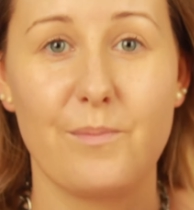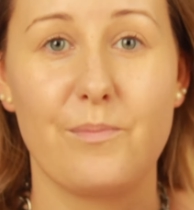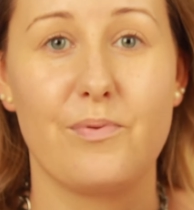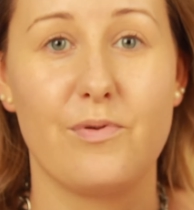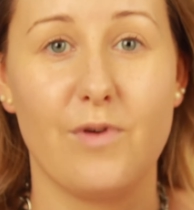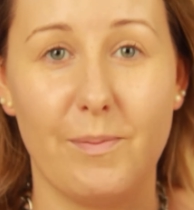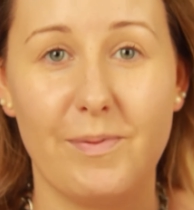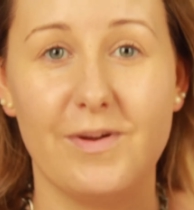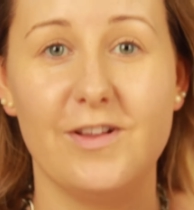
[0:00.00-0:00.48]

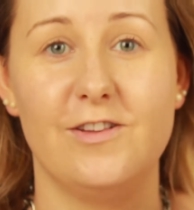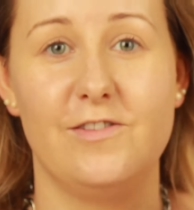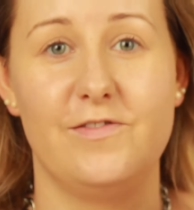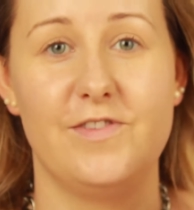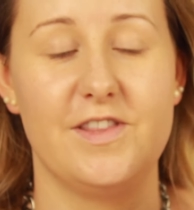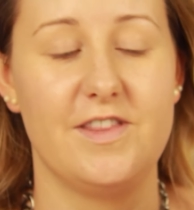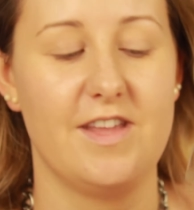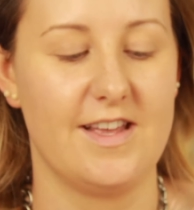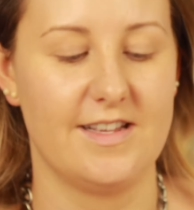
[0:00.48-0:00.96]
proper
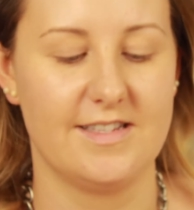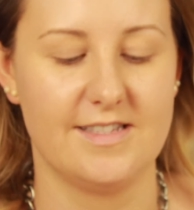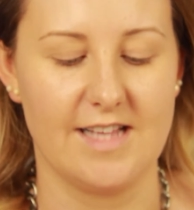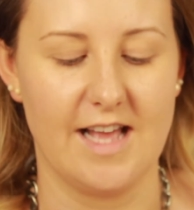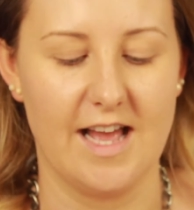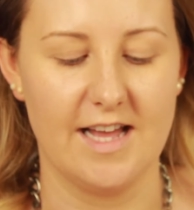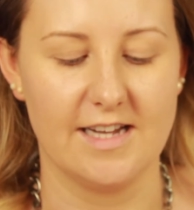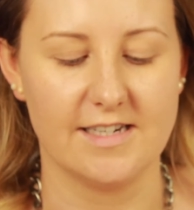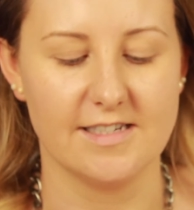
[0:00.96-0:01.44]
loving this,
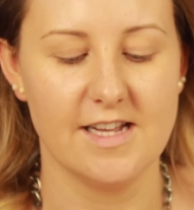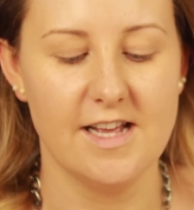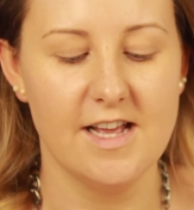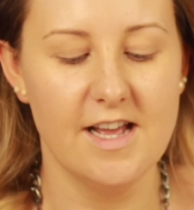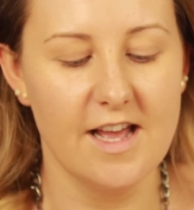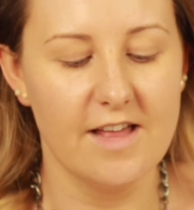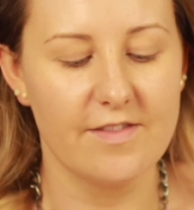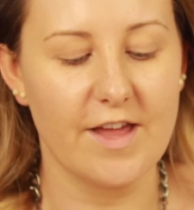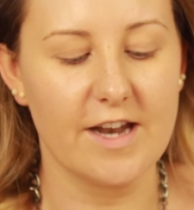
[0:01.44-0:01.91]
and
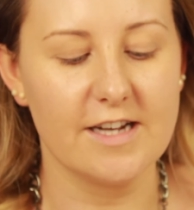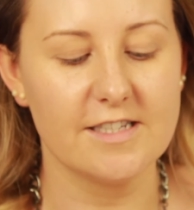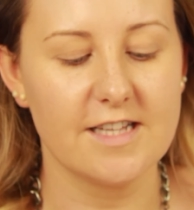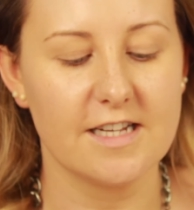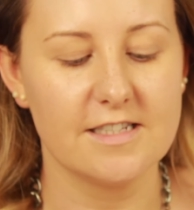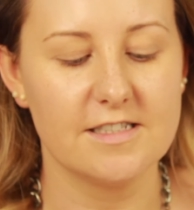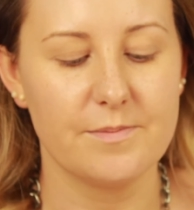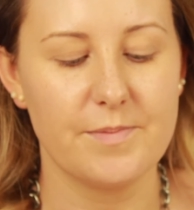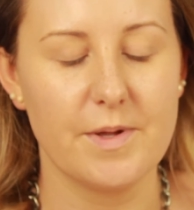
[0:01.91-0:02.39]
that just
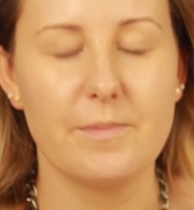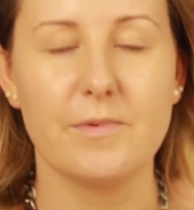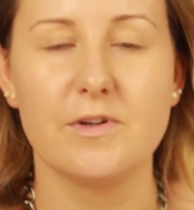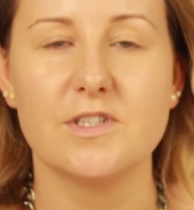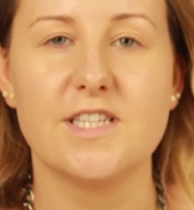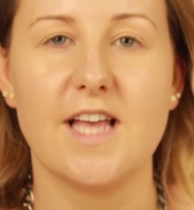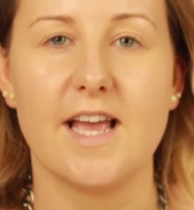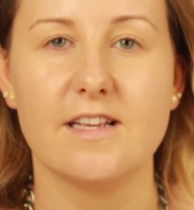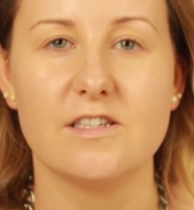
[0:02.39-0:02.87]
adds a bit
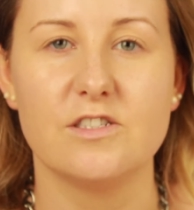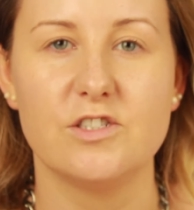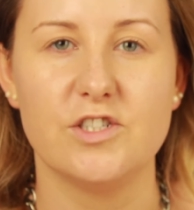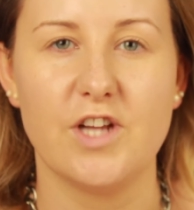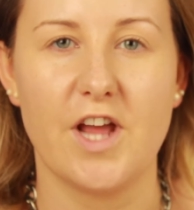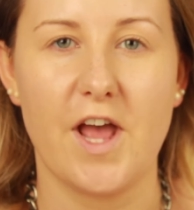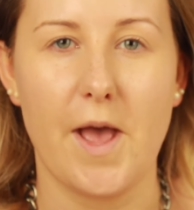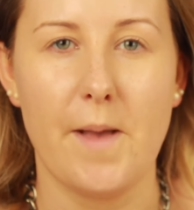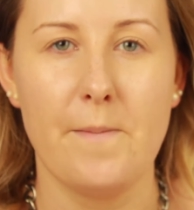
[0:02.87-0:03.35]
more
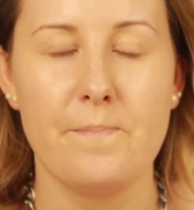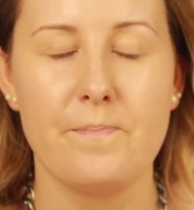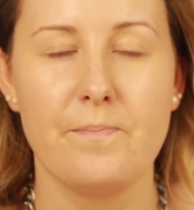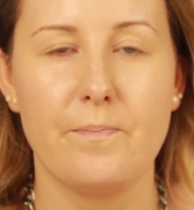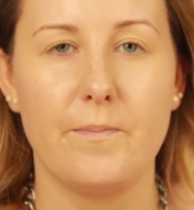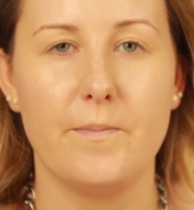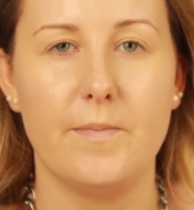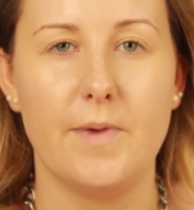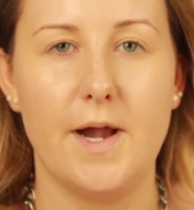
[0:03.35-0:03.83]
texture
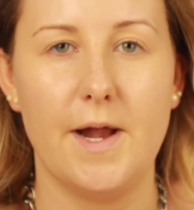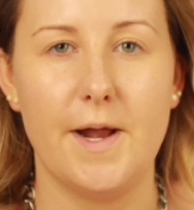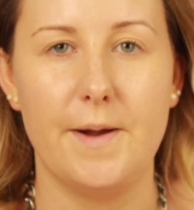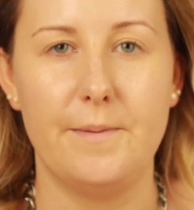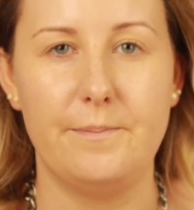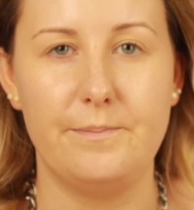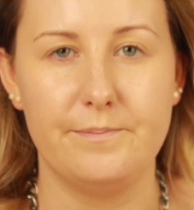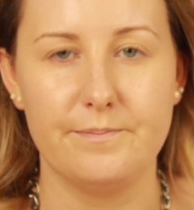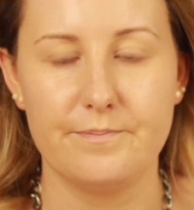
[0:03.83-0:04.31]

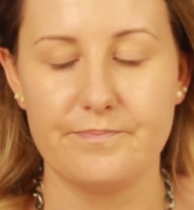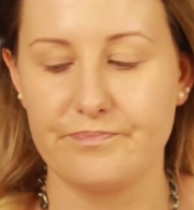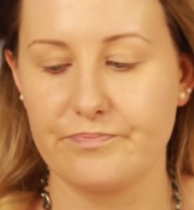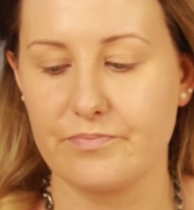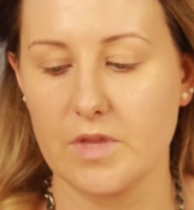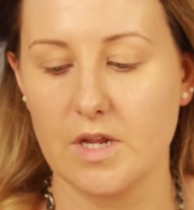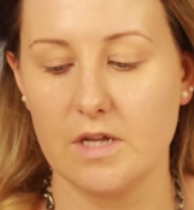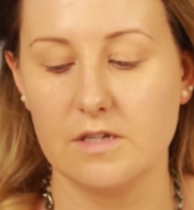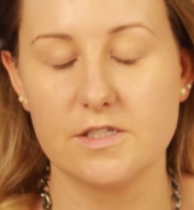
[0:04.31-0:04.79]

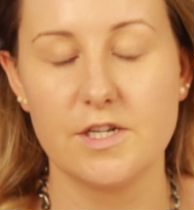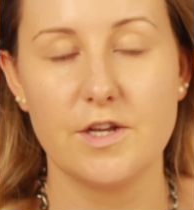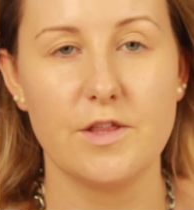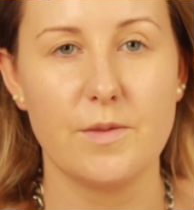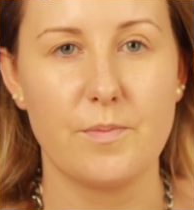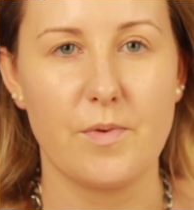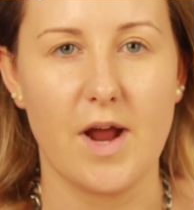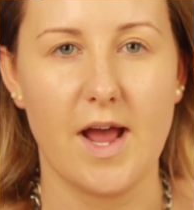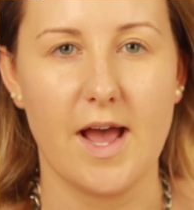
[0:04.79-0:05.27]
to
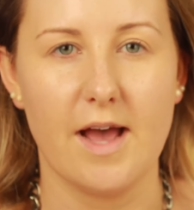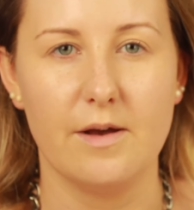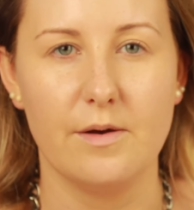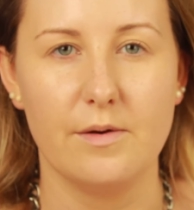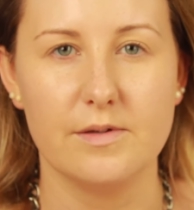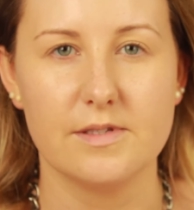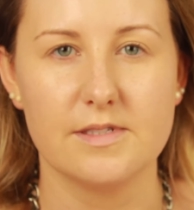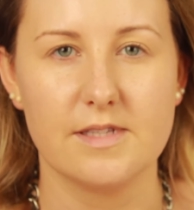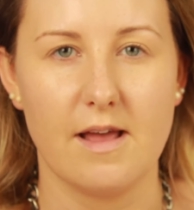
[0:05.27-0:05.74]
the
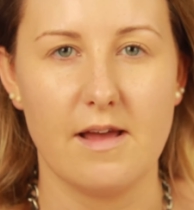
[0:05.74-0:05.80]
brows